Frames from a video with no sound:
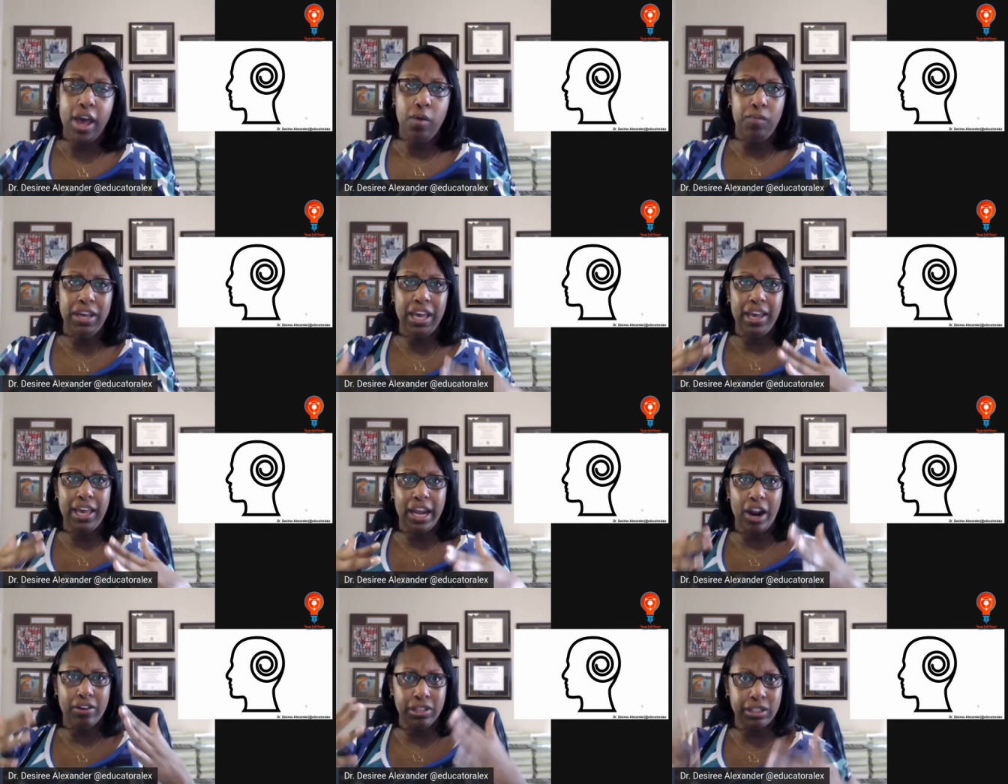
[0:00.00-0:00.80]
We can
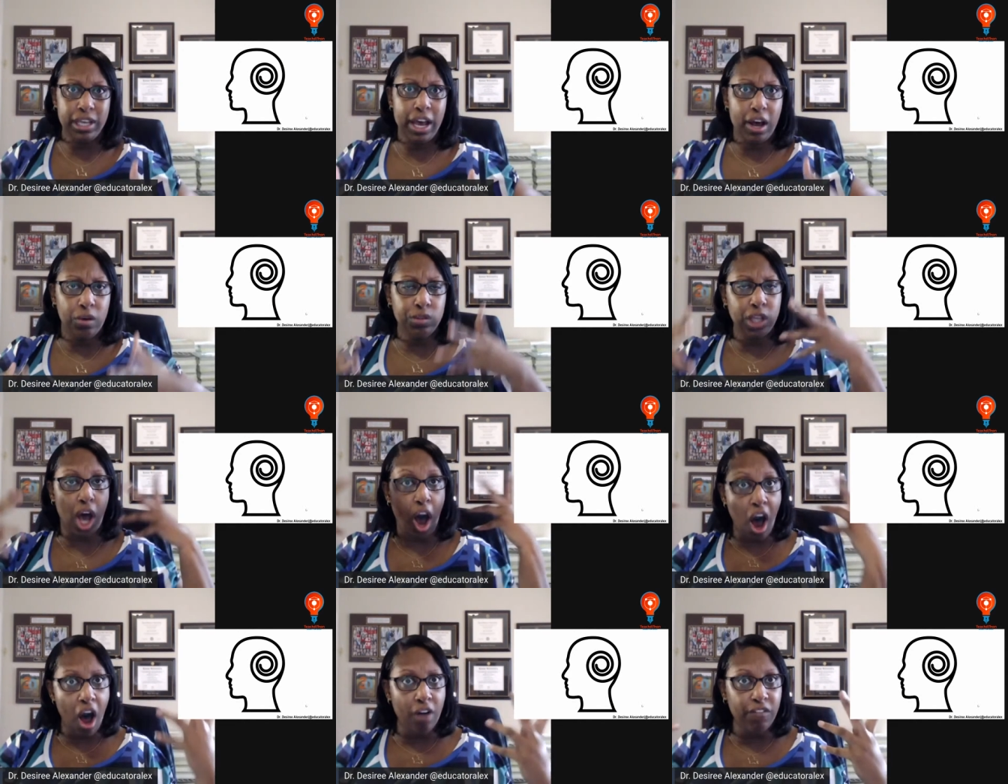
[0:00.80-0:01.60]
get ourselves
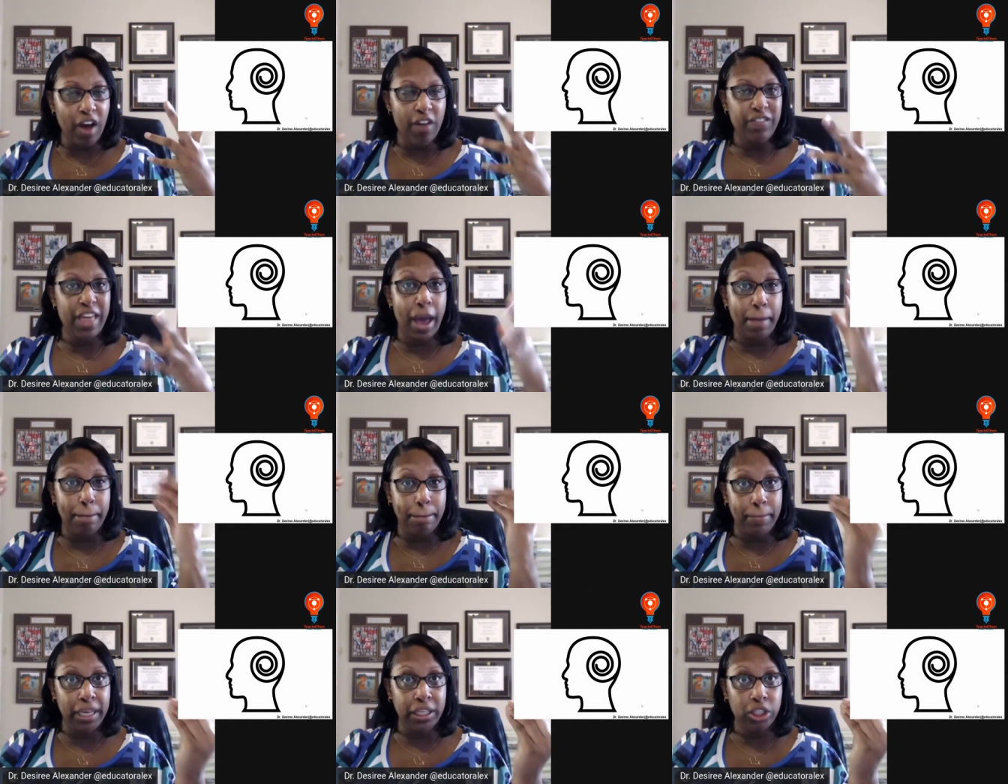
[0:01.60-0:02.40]
off of that
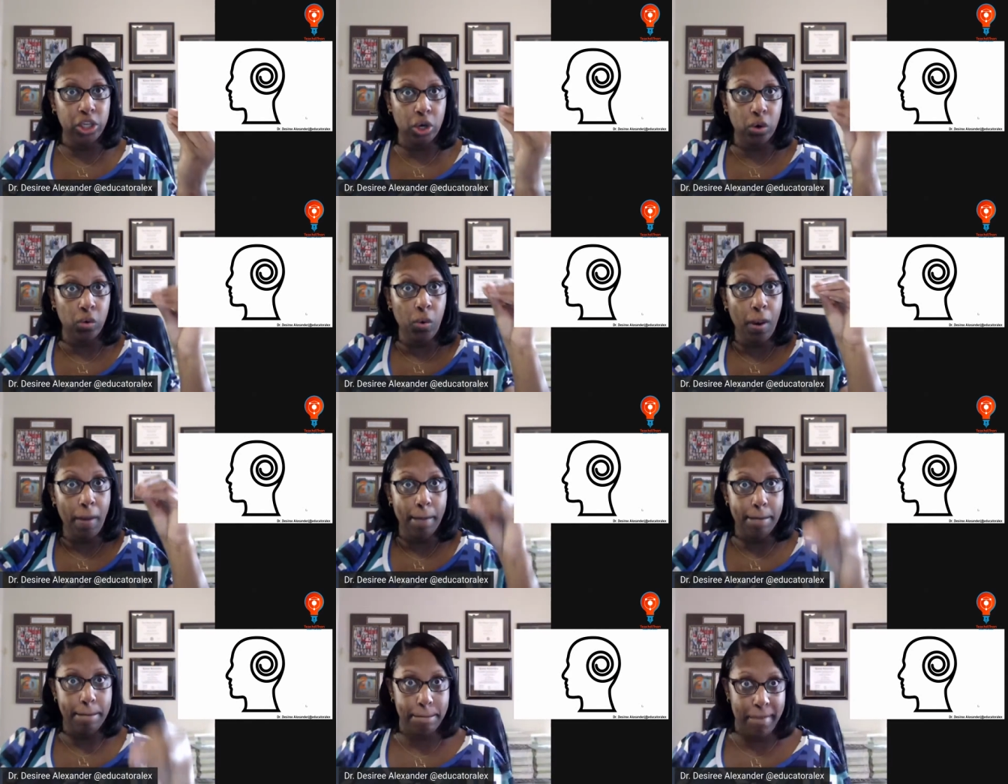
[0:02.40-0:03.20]
mental
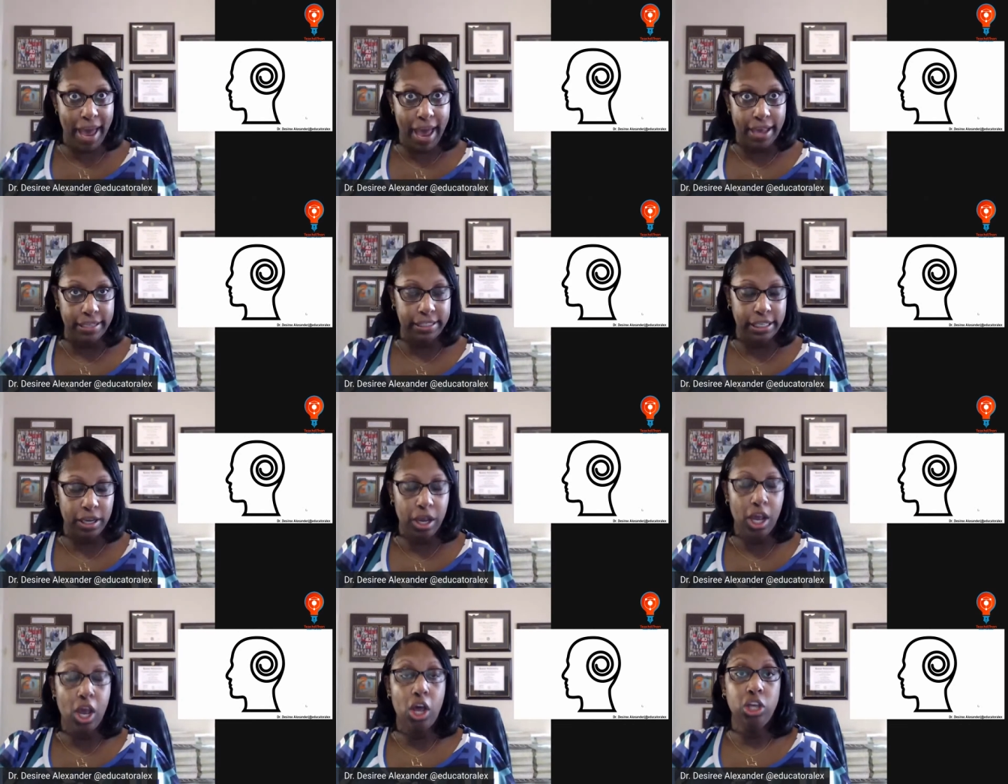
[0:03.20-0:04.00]
mat.
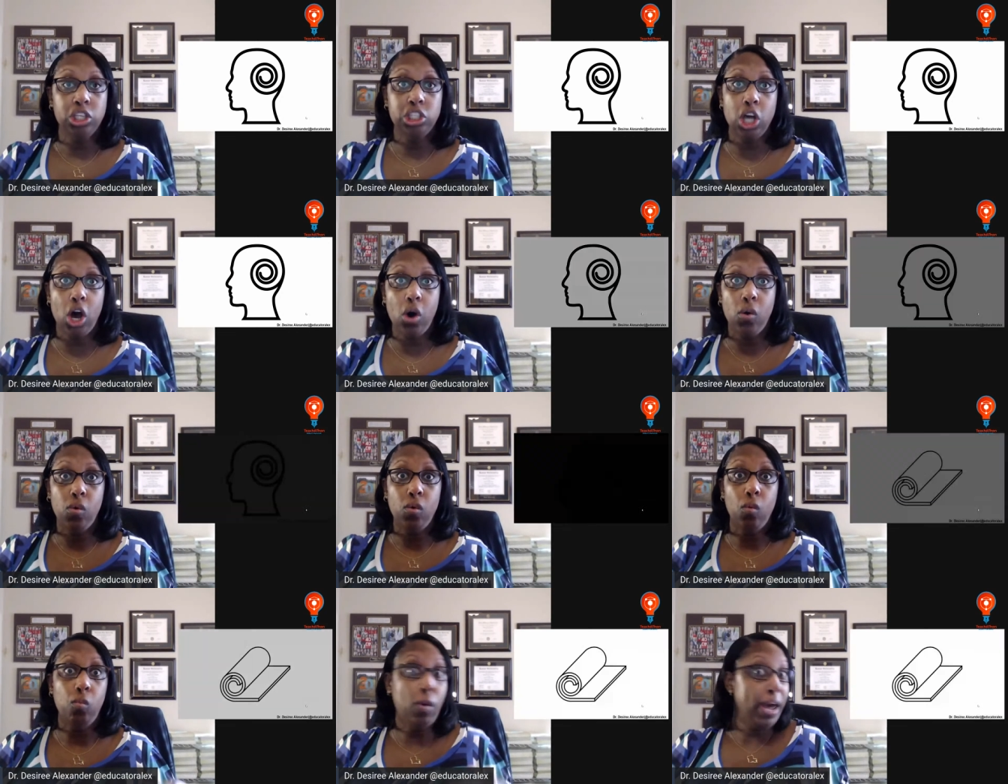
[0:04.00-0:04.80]

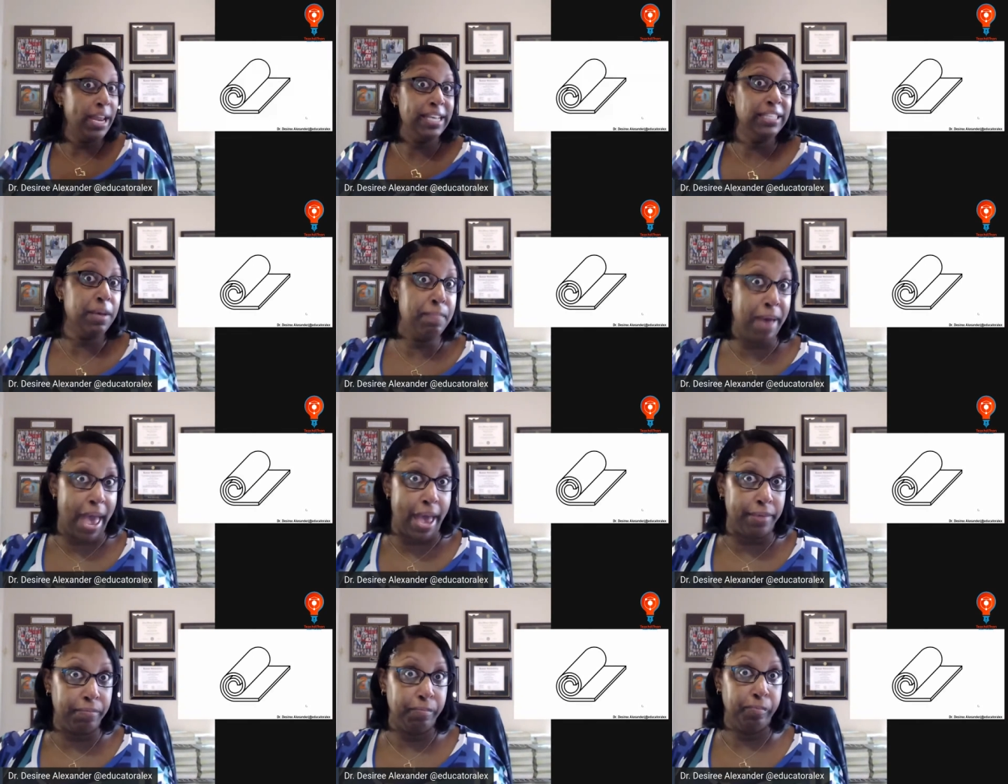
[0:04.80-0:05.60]
So what is a
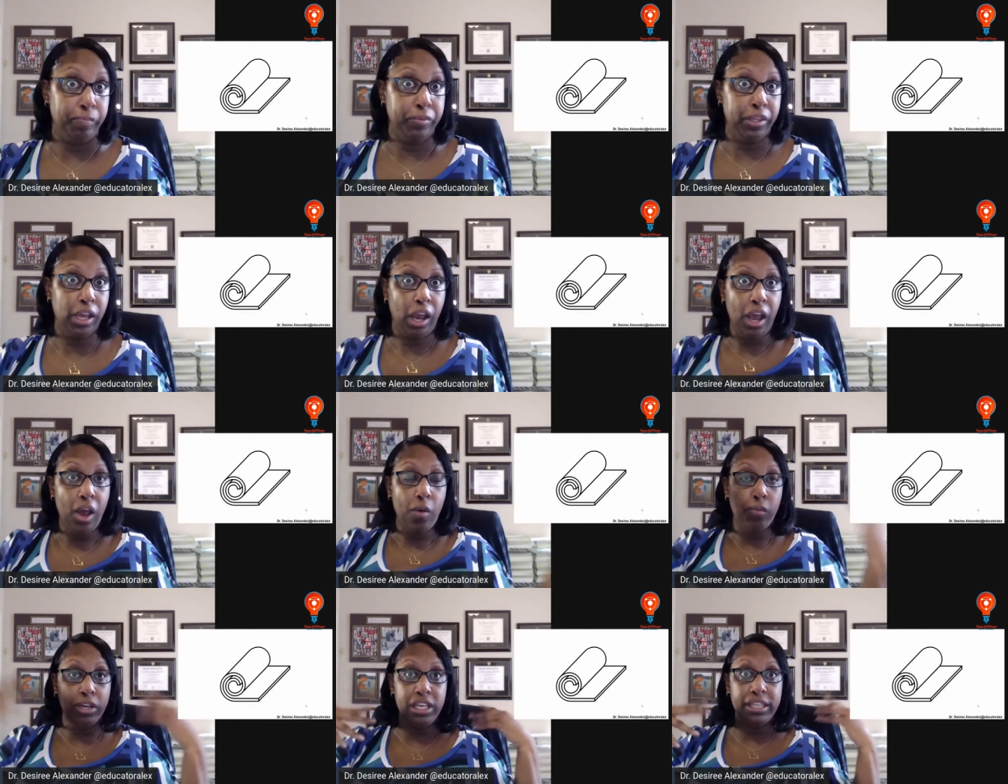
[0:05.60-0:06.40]
mat?
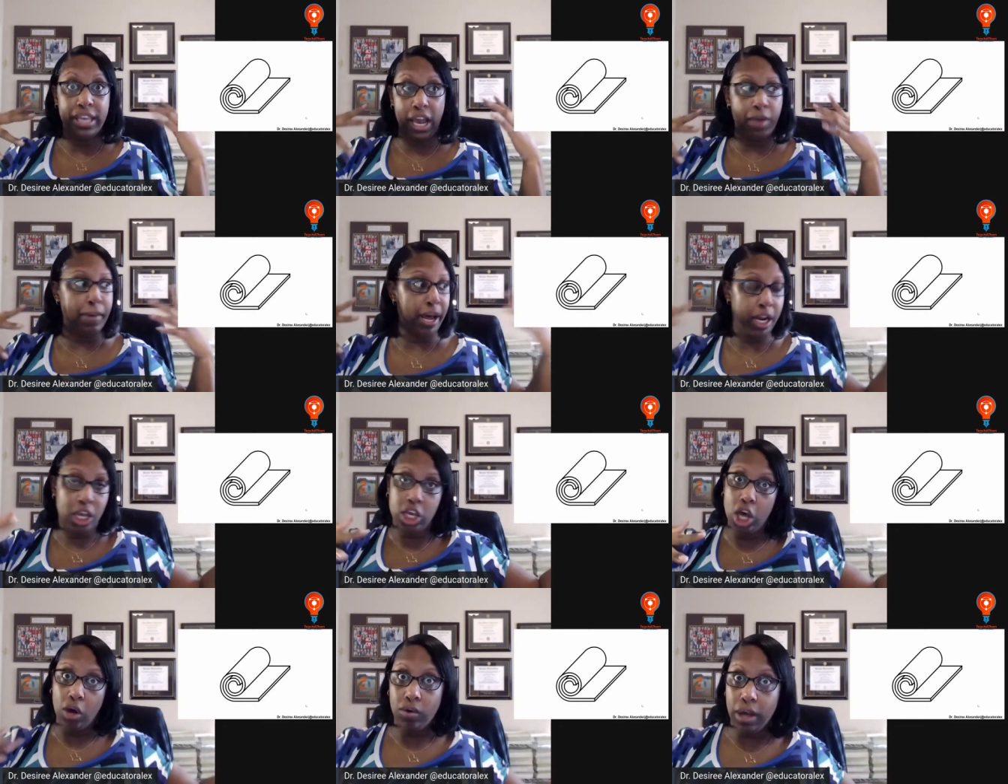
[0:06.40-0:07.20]
When you think about a
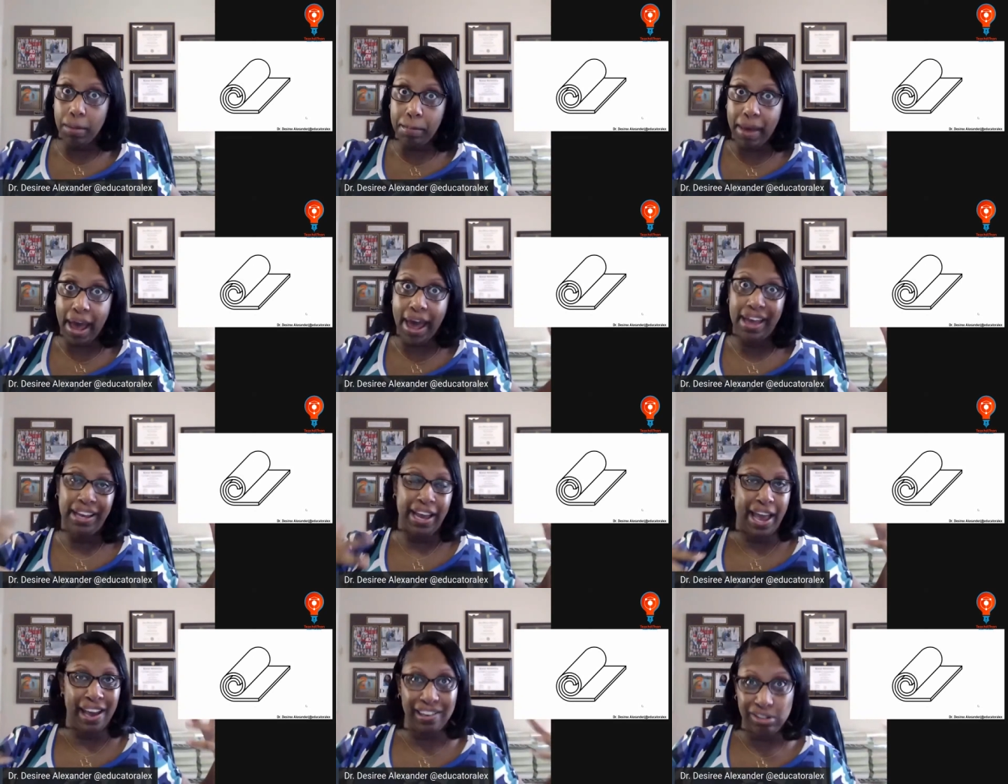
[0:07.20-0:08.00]
yoga mat,
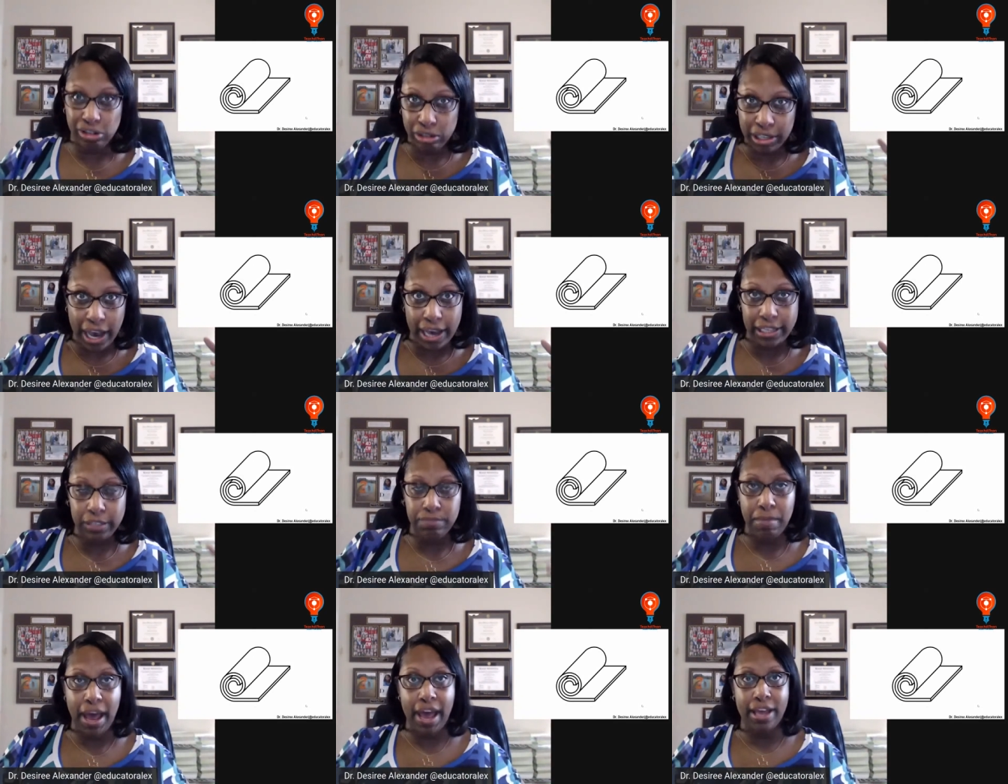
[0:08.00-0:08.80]
an exercise
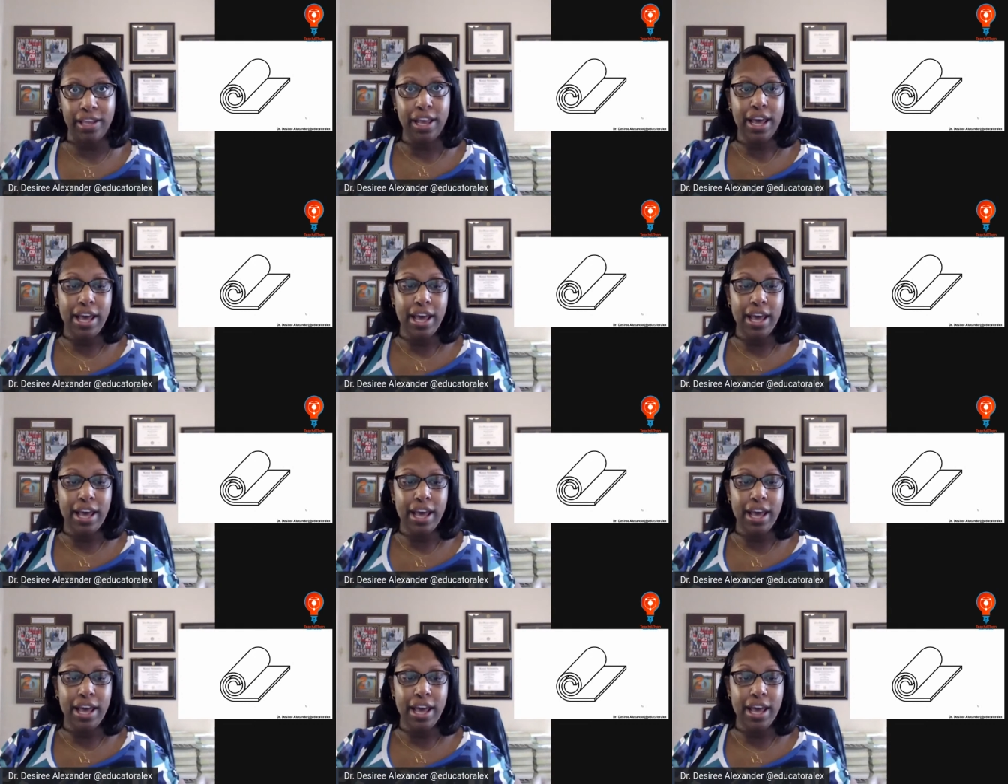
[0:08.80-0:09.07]
mat,